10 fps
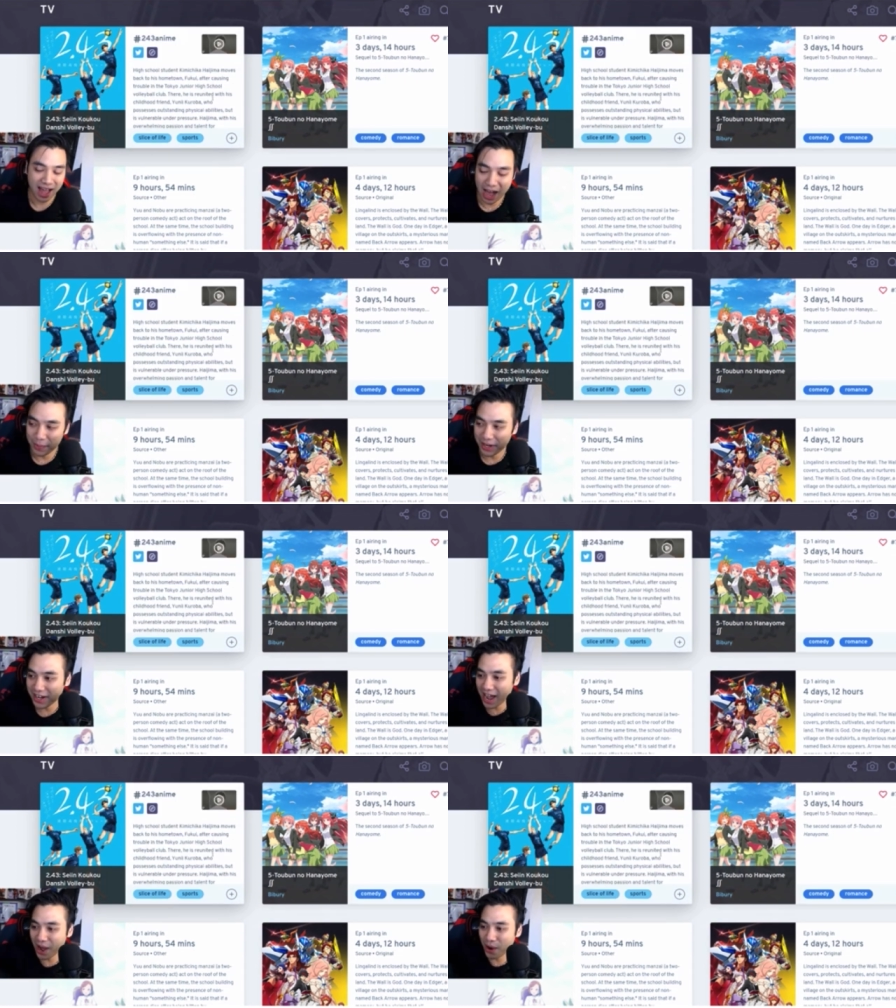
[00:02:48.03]
I mean,
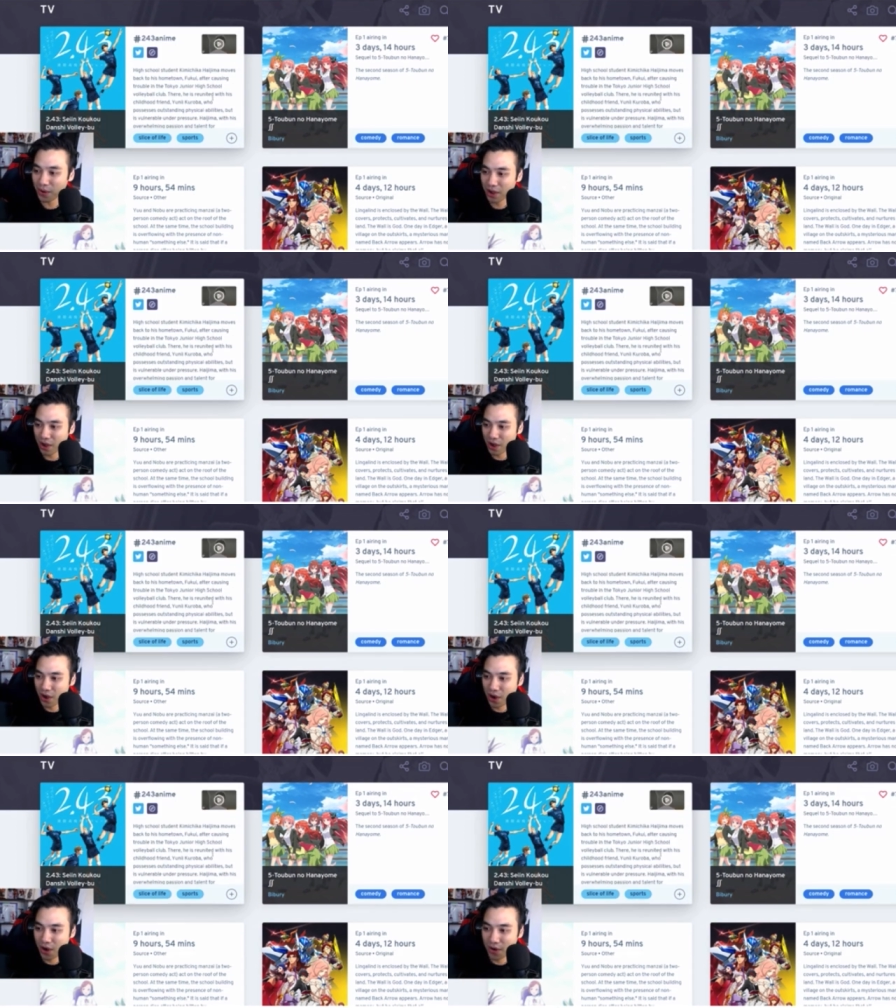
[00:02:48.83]
now,
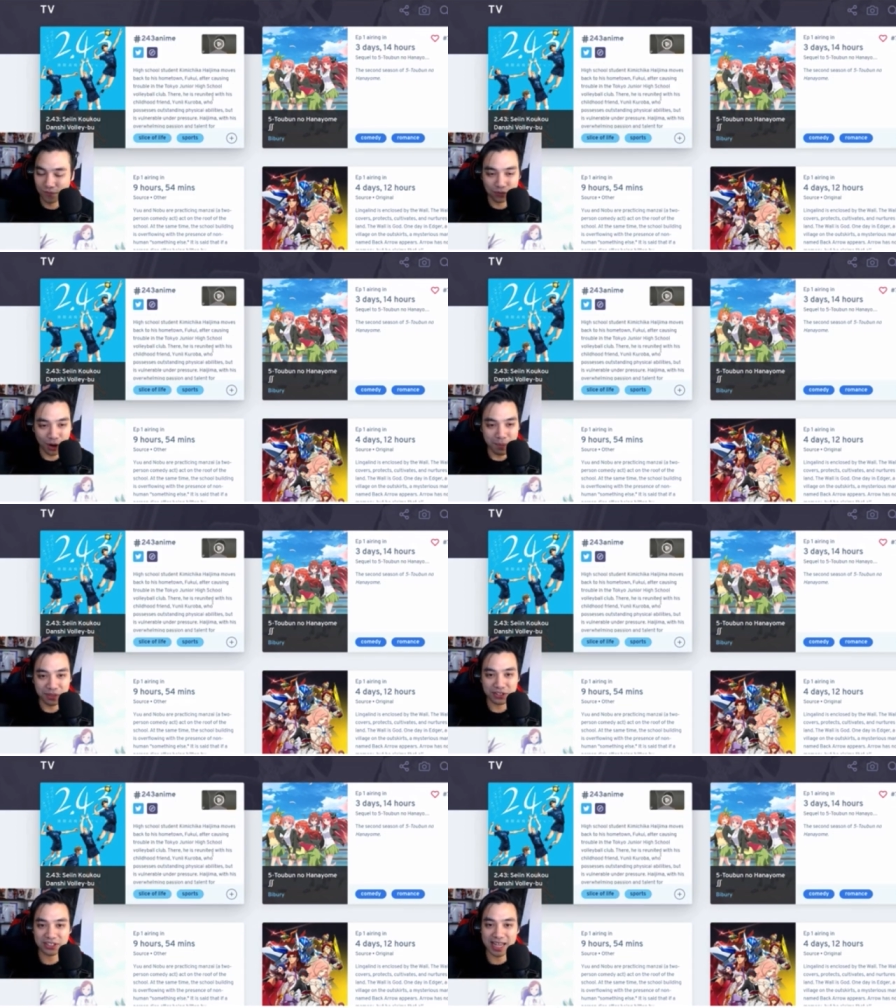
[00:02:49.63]
from
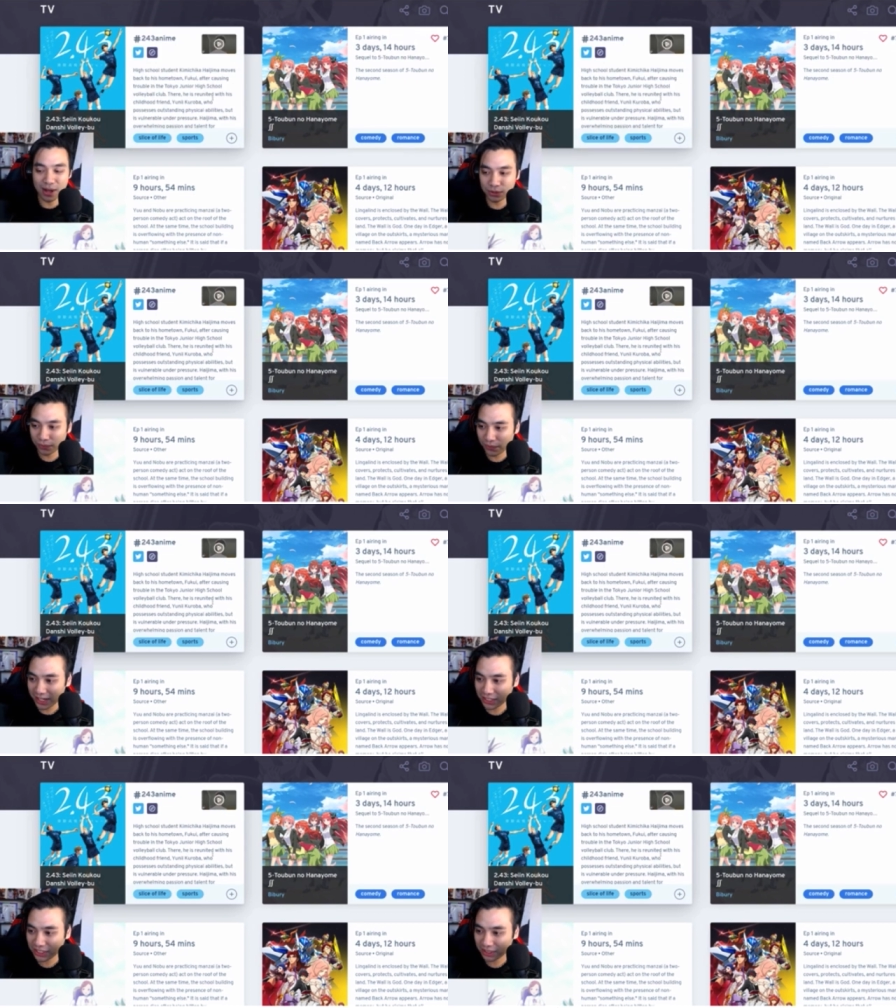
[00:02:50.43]
the sounds of
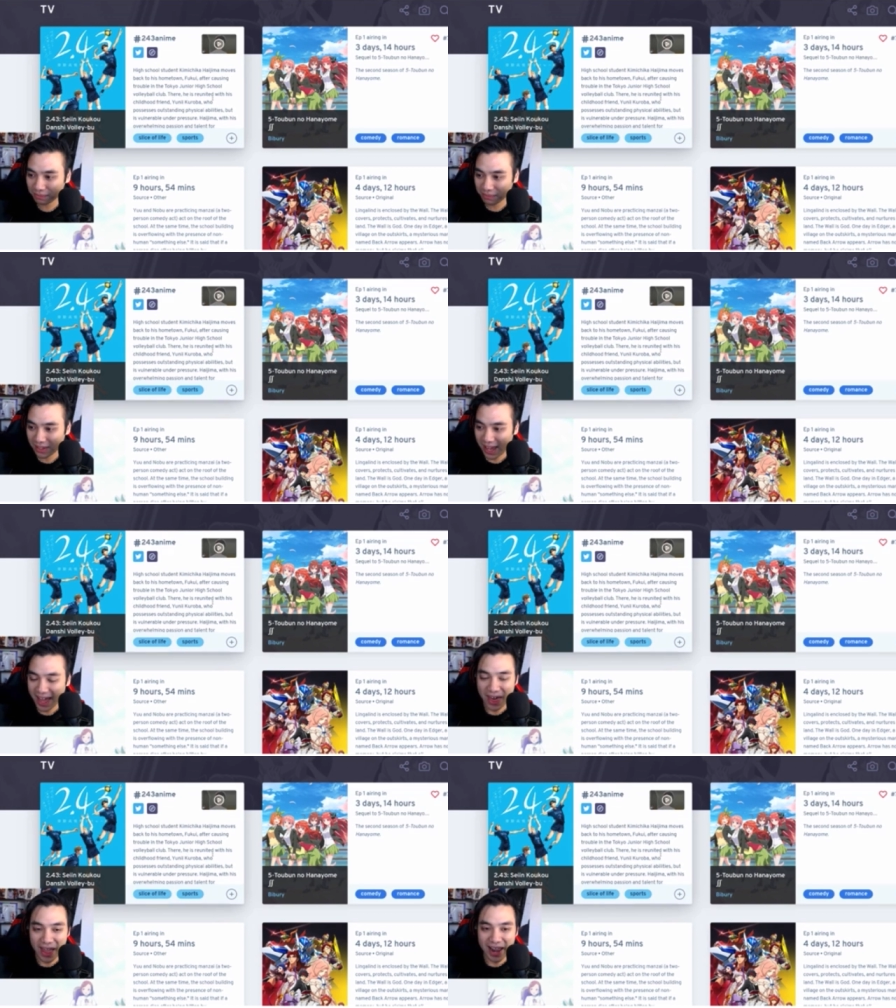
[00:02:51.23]
this,
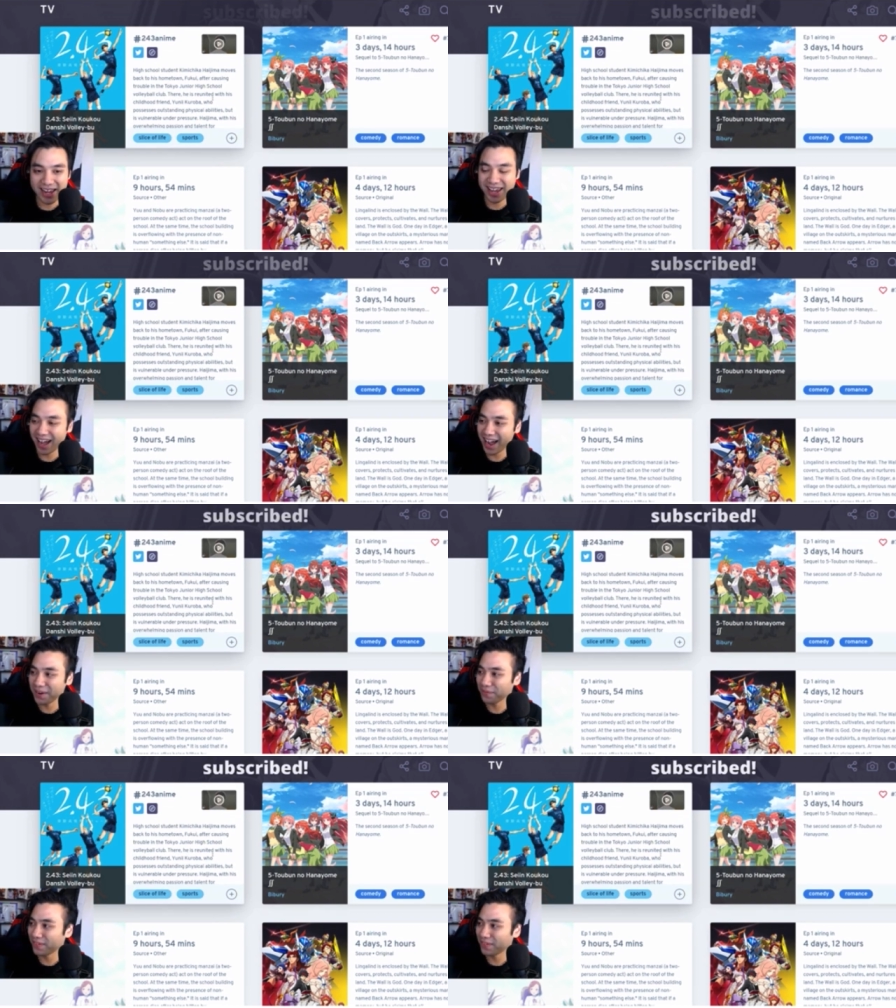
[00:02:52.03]
it kind of